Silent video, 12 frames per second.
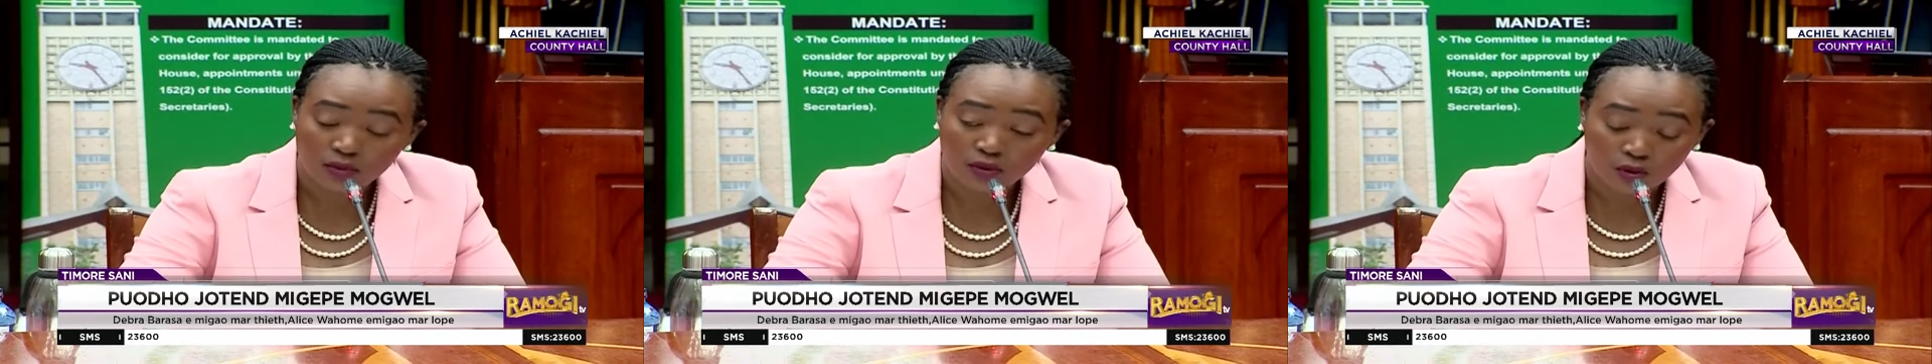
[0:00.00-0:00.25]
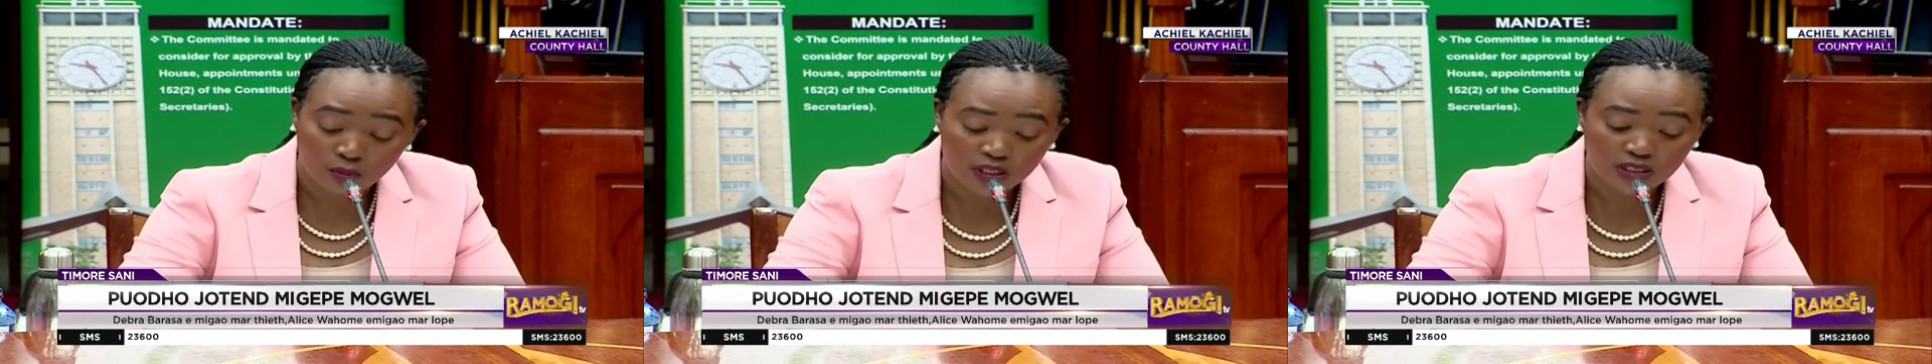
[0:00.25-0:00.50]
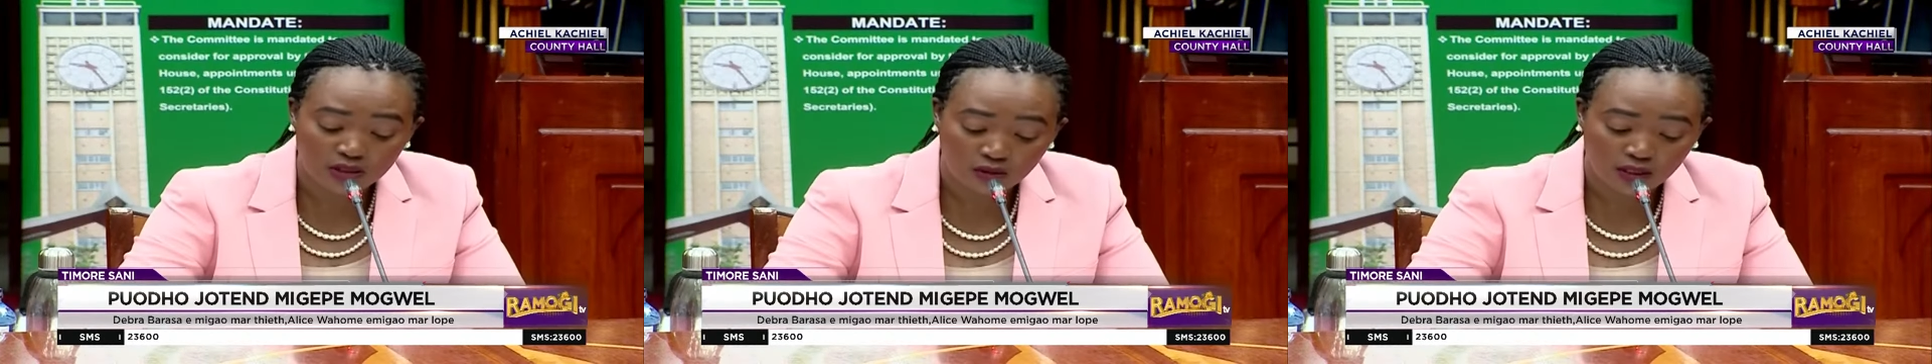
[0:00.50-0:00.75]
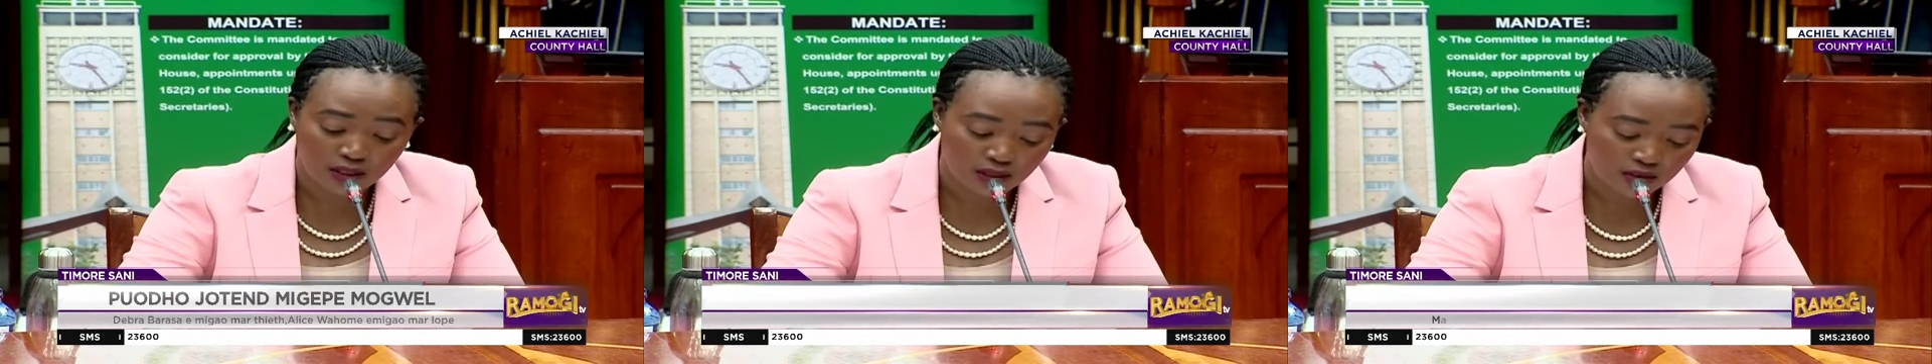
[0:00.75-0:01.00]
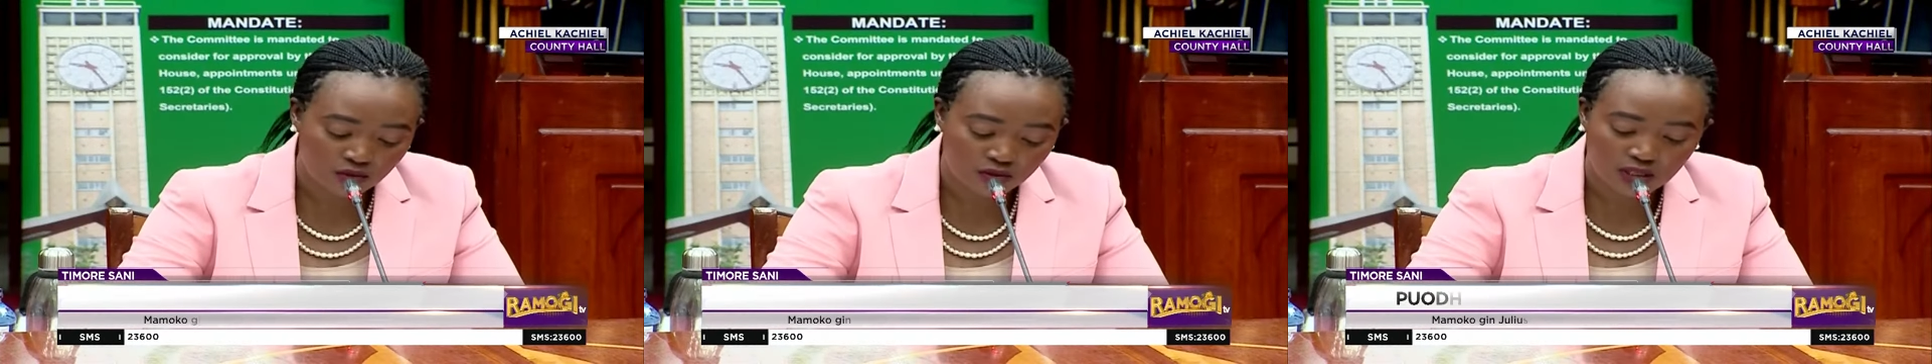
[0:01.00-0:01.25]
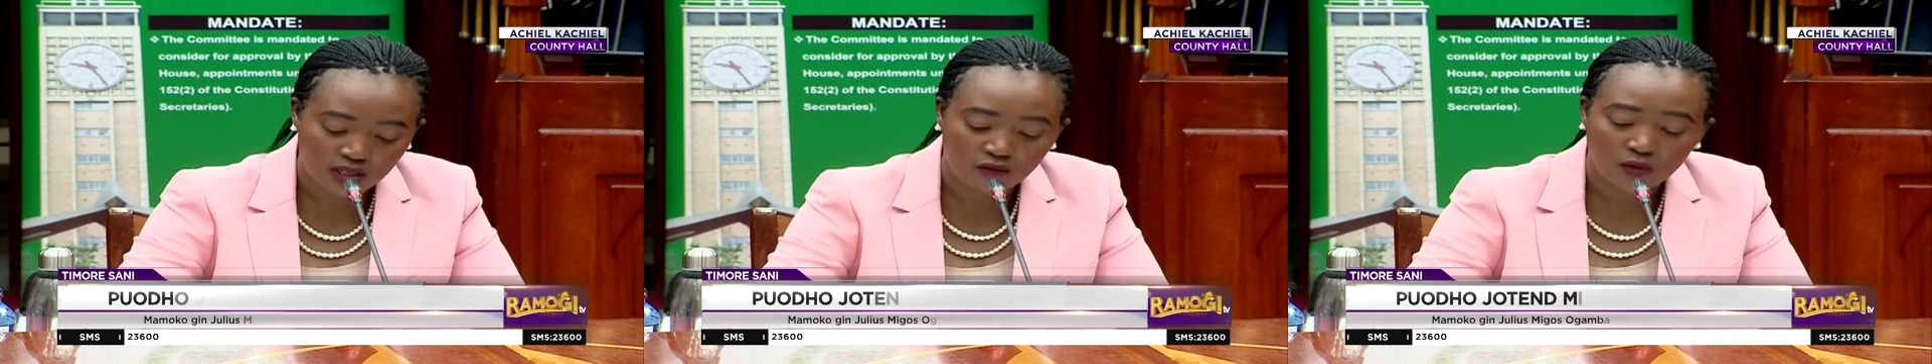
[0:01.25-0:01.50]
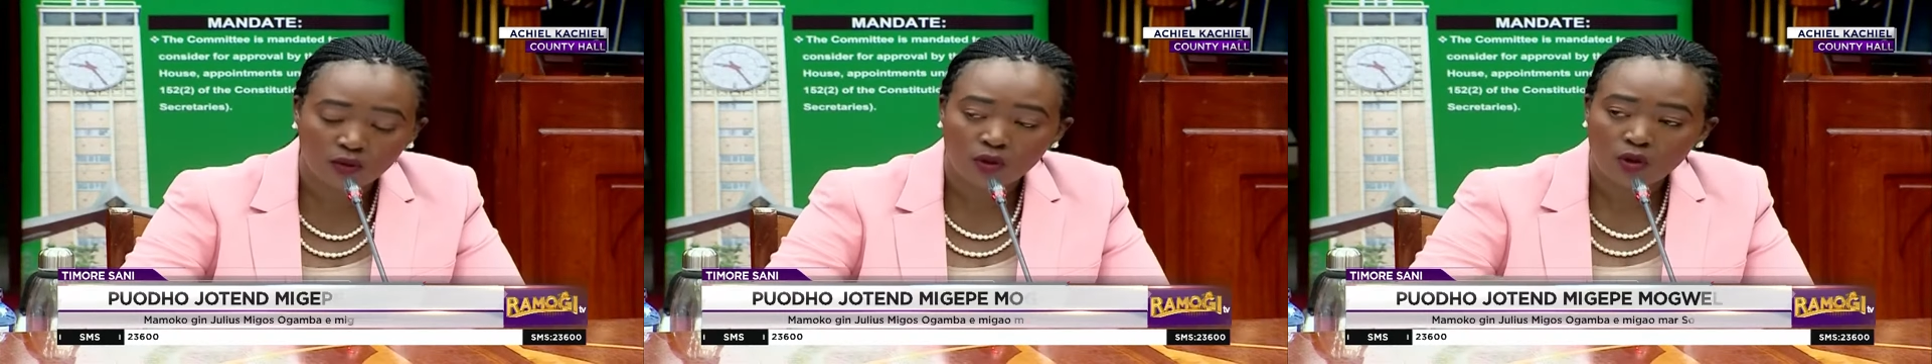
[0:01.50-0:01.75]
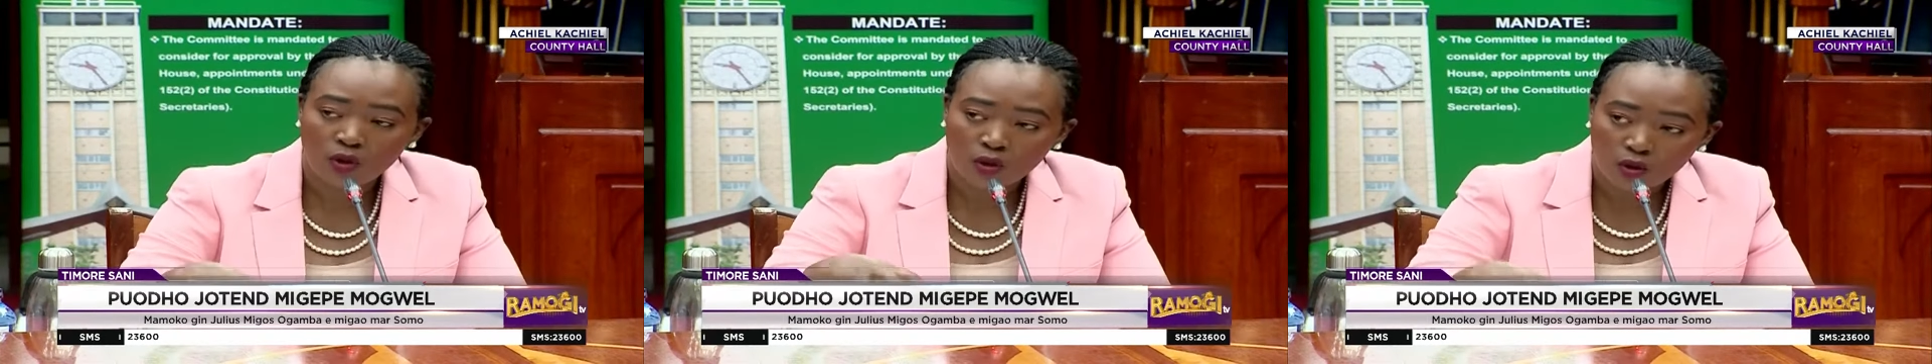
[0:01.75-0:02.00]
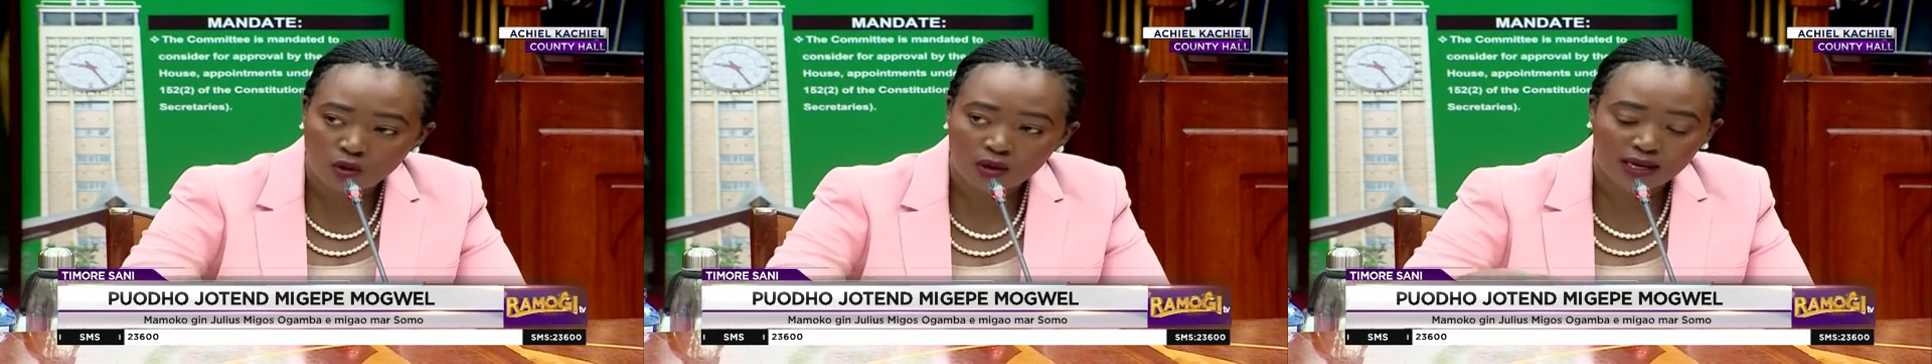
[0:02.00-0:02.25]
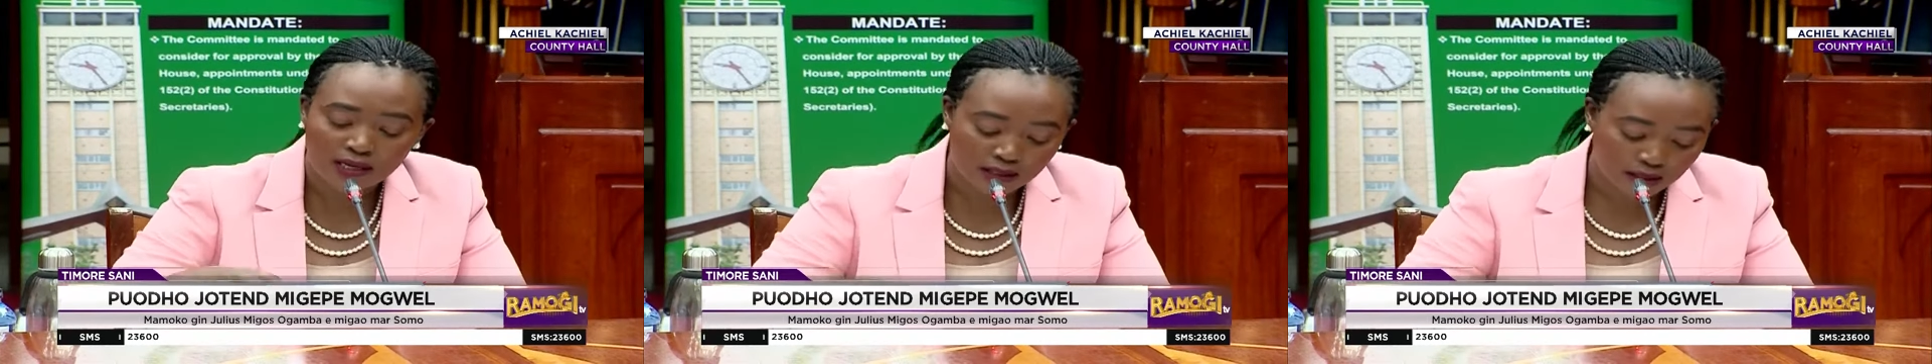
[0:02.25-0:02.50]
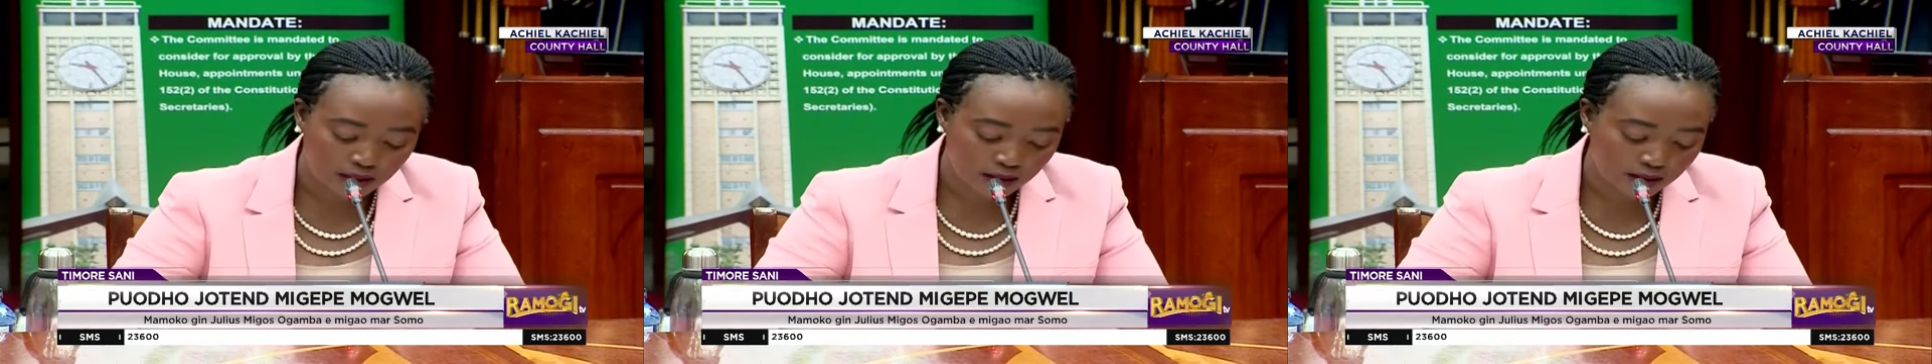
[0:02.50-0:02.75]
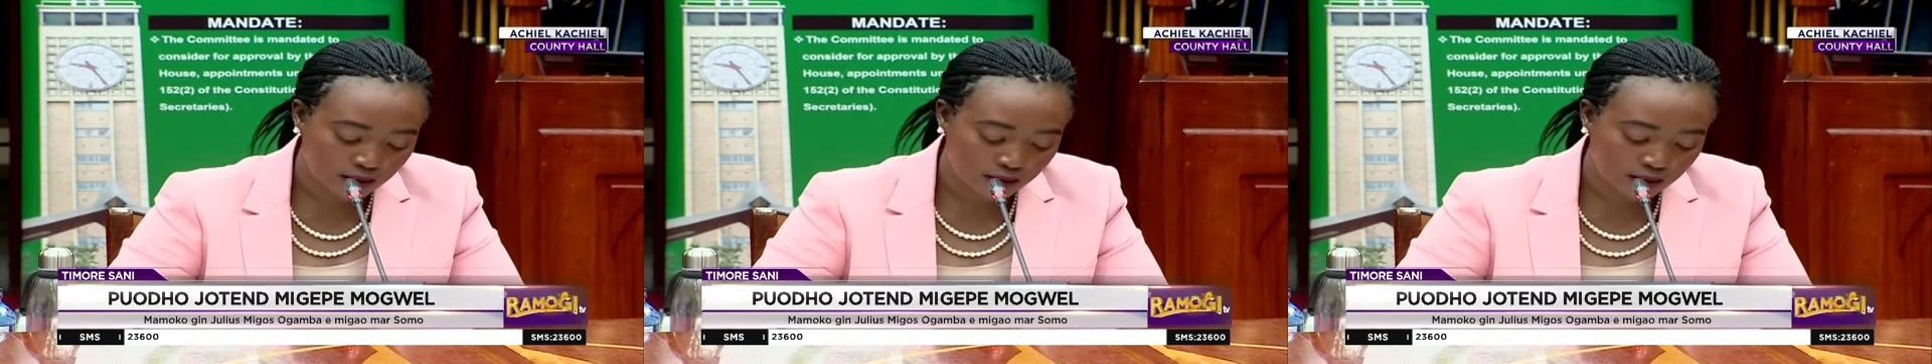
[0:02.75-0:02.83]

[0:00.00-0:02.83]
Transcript: community or the grassroots level or at the